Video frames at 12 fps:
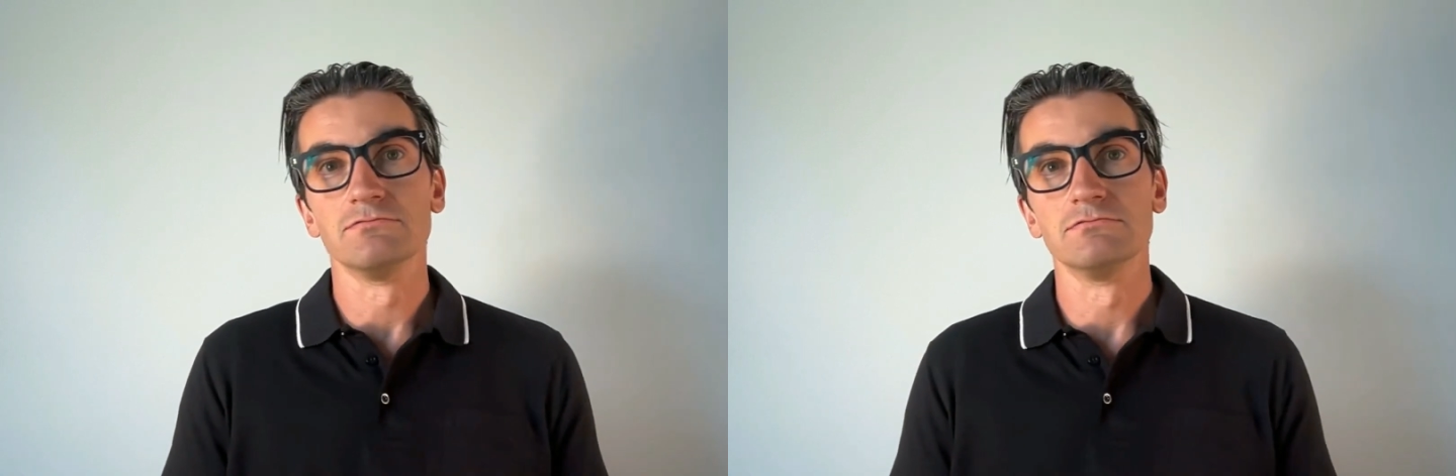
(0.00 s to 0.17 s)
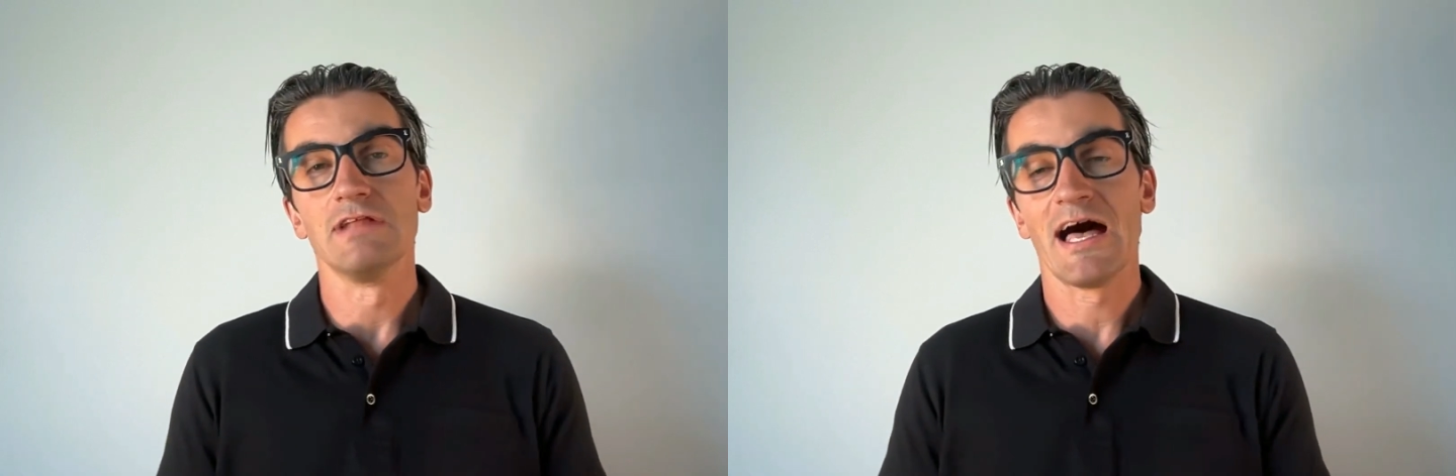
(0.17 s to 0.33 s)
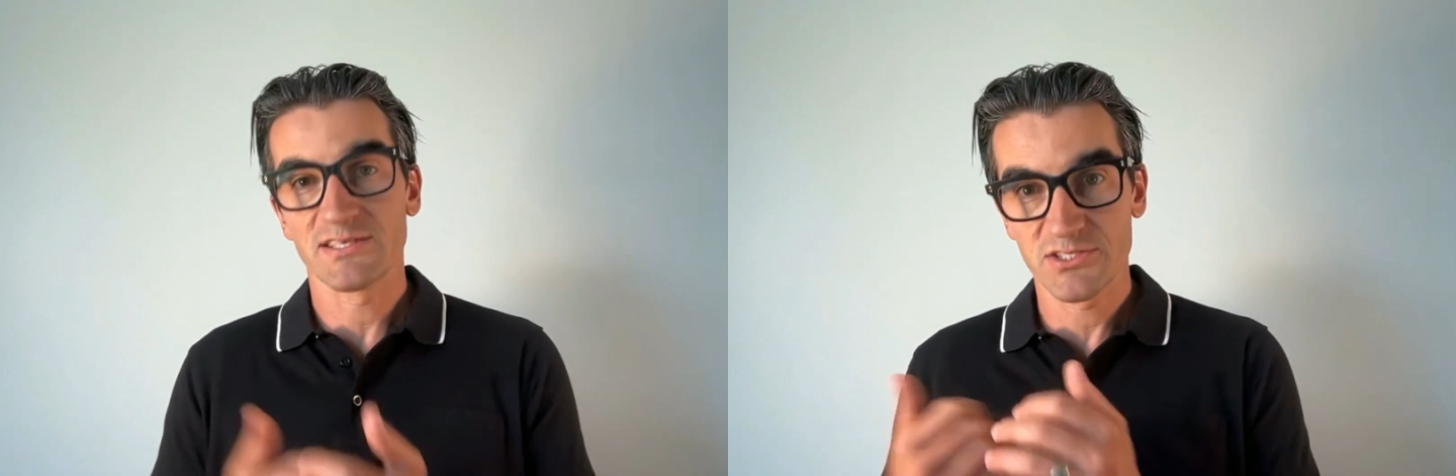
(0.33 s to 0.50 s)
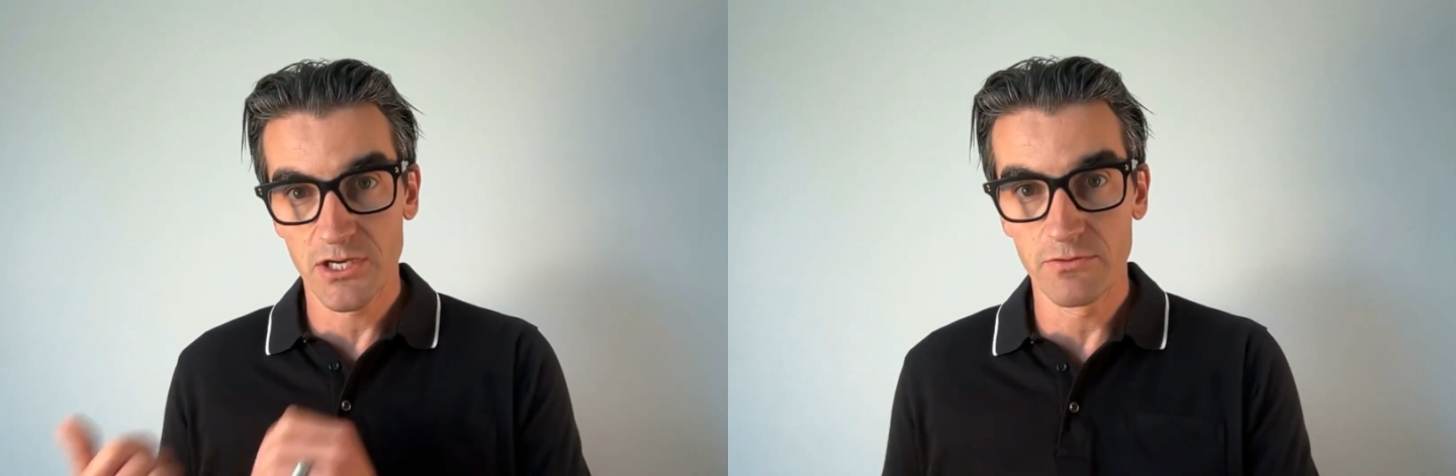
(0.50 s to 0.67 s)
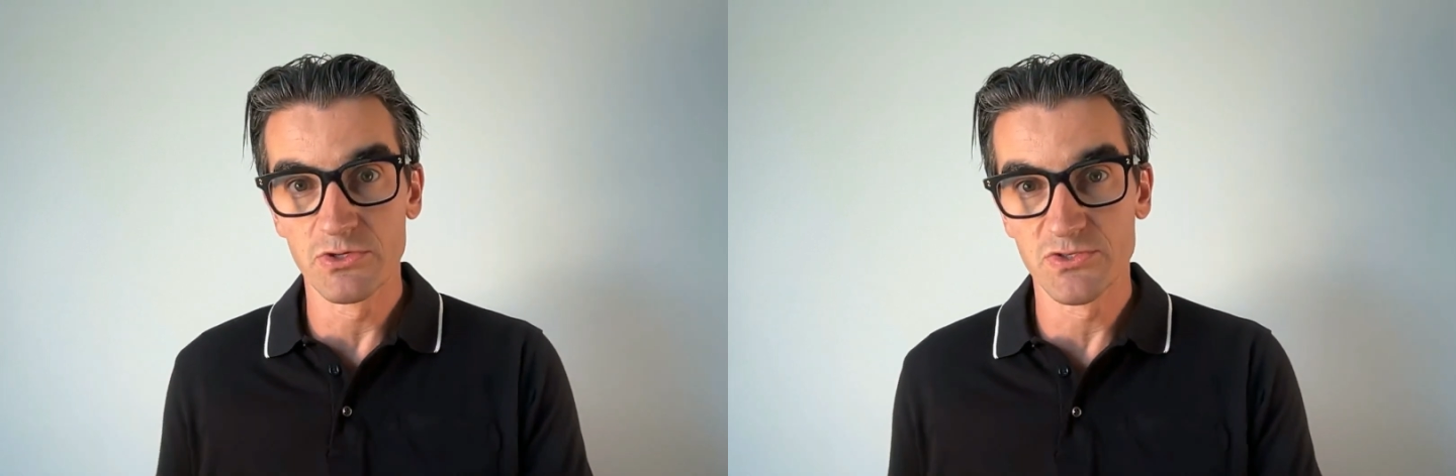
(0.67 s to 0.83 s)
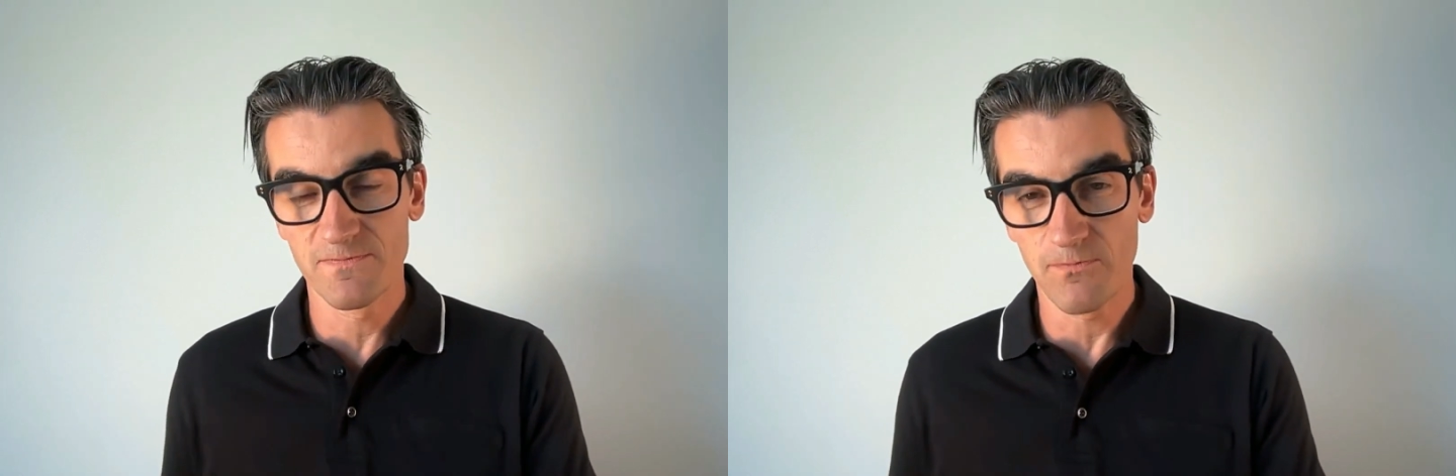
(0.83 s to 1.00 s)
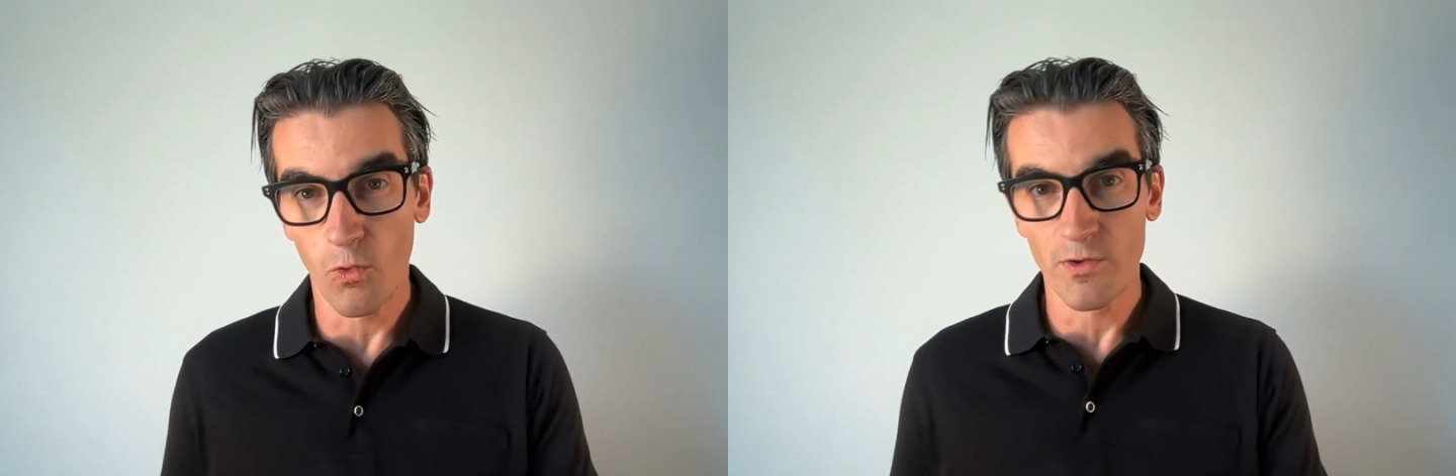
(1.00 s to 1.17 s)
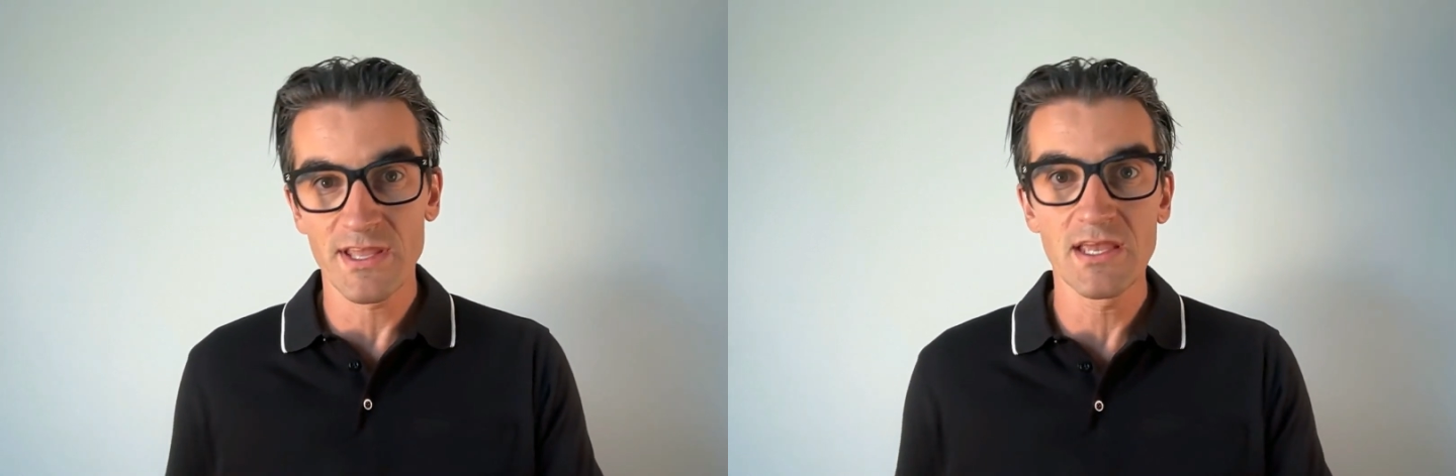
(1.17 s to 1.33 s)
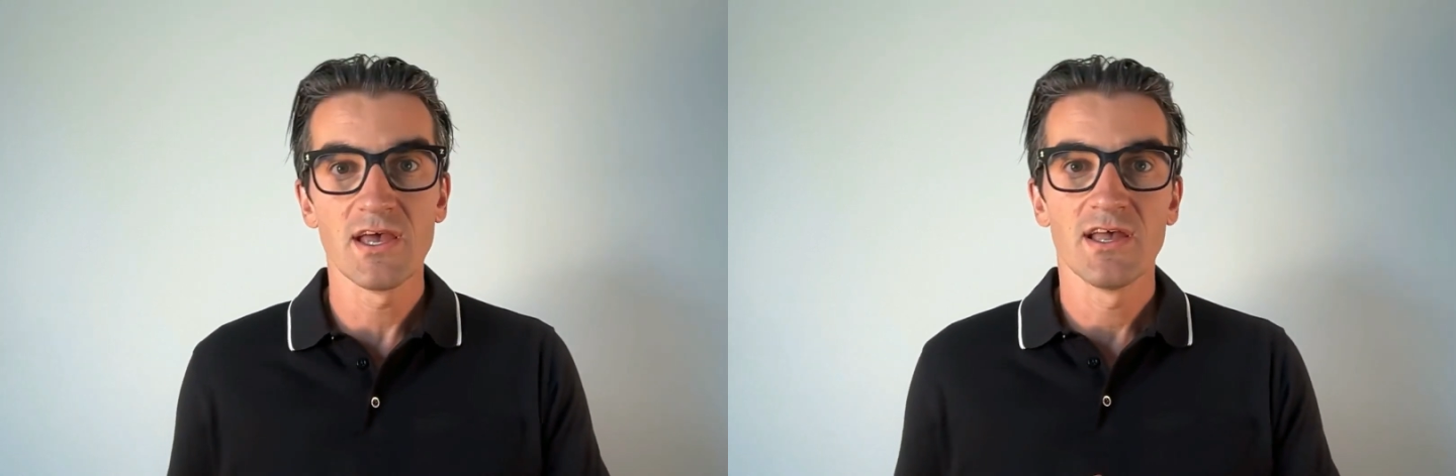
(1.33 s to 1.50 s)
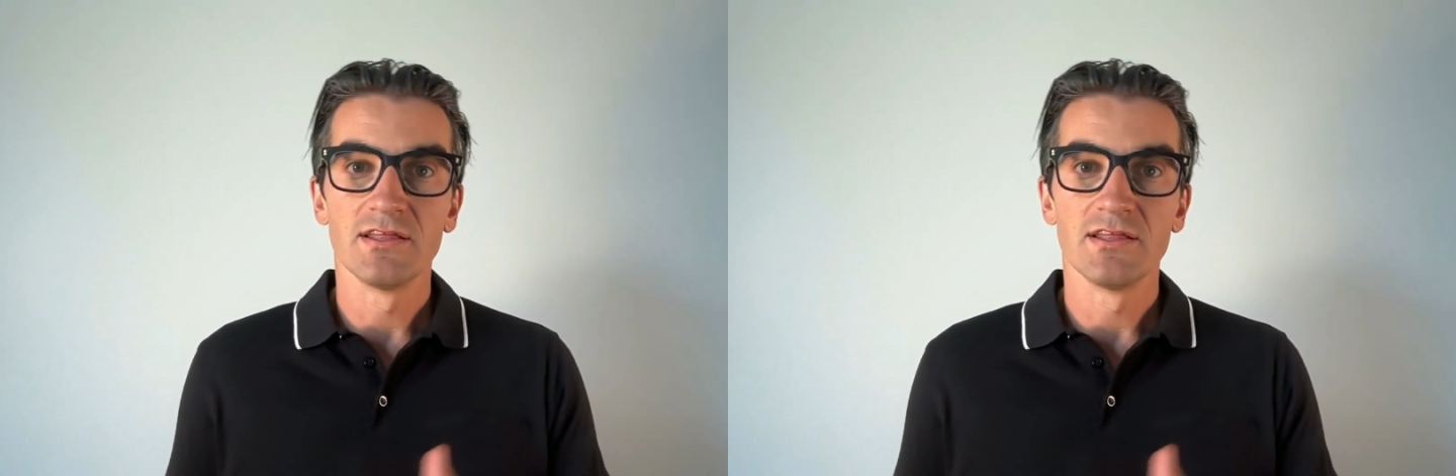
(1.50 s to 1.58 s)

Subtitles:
Last year was 40,